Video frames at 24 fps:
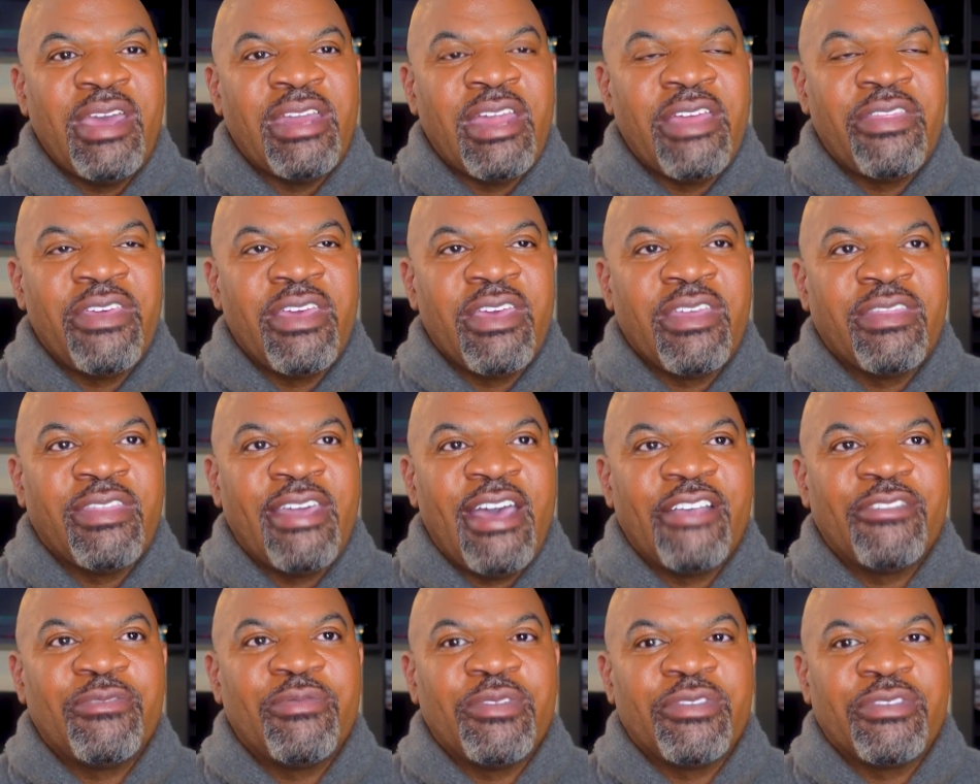and I think
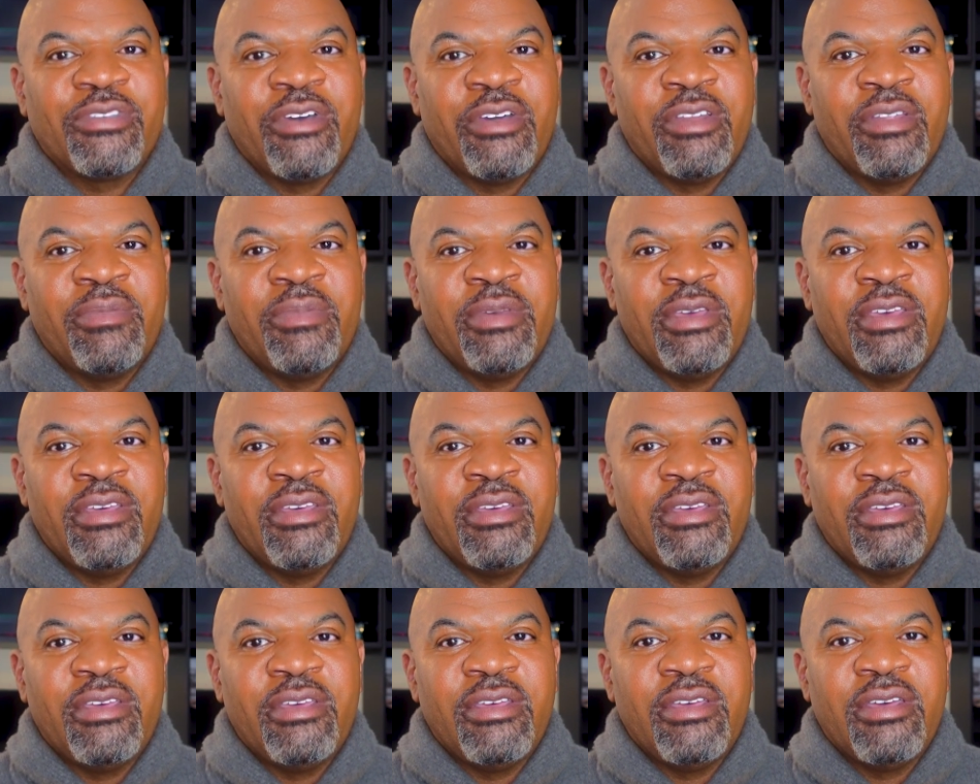that's what's gonna
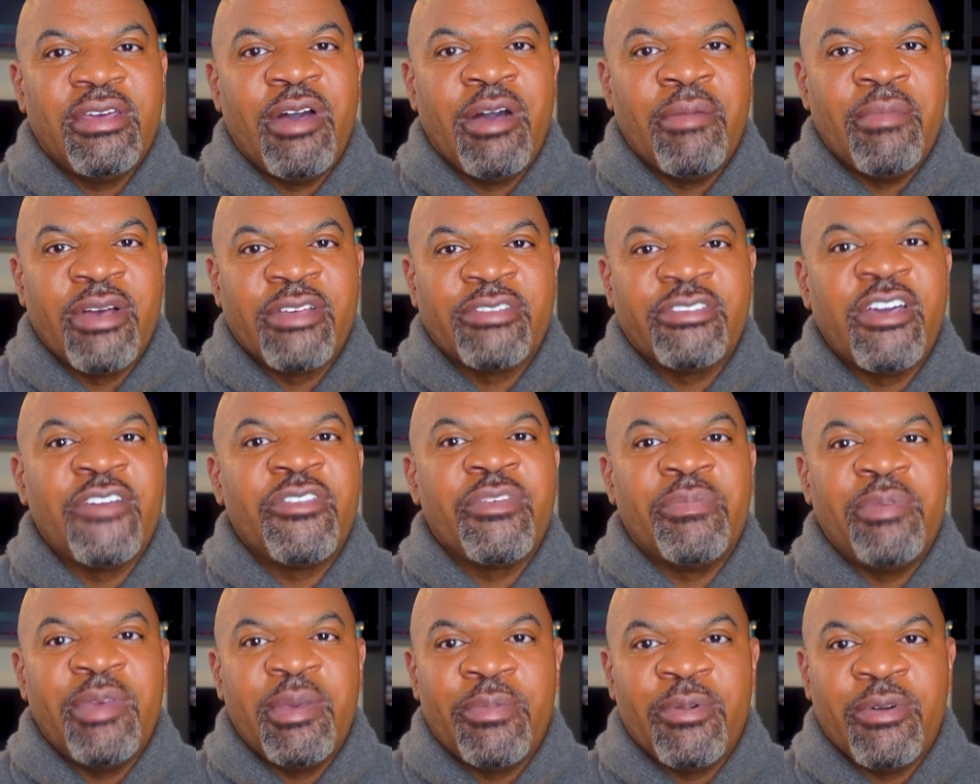be, amongst
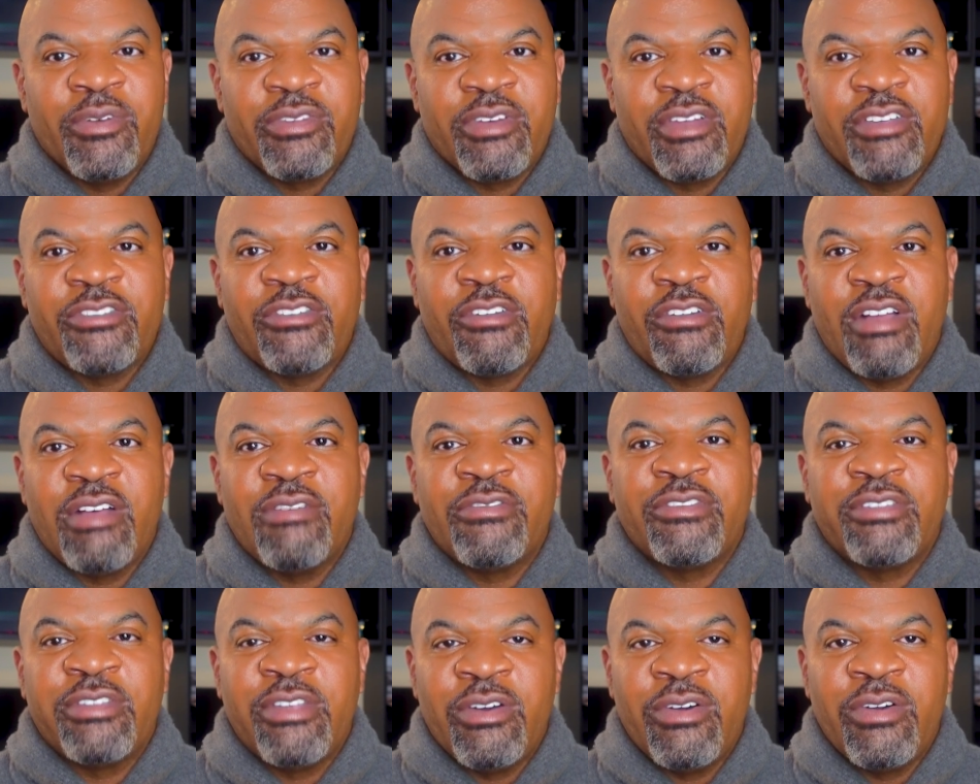other people, it's gonna start off
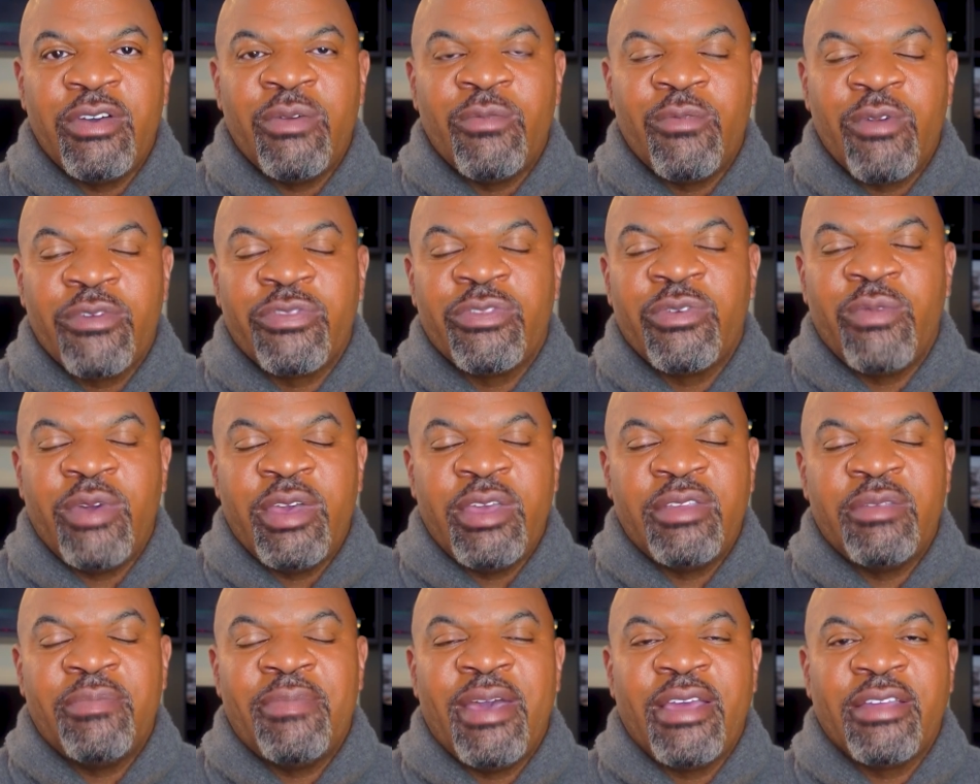slow and work their way
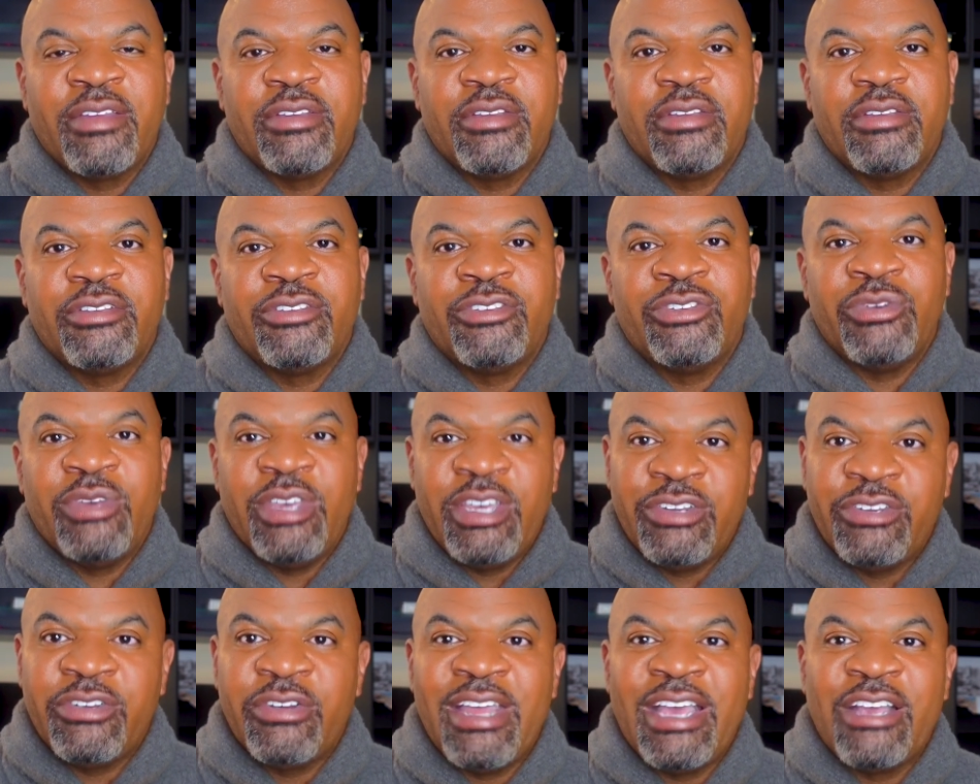into back to
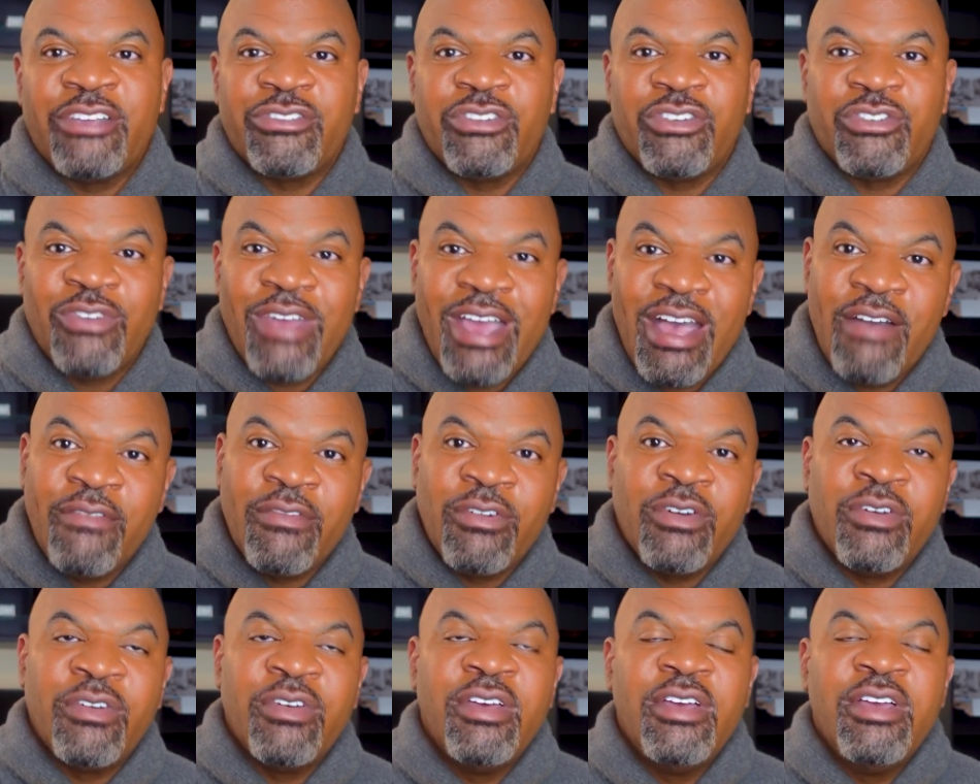international
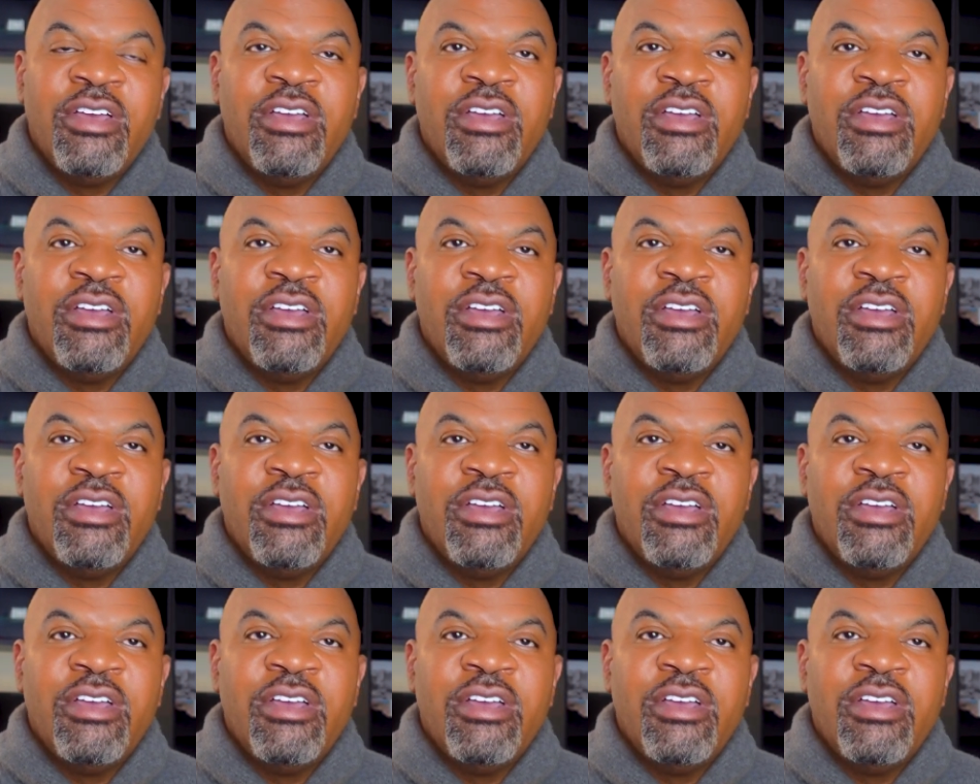travel.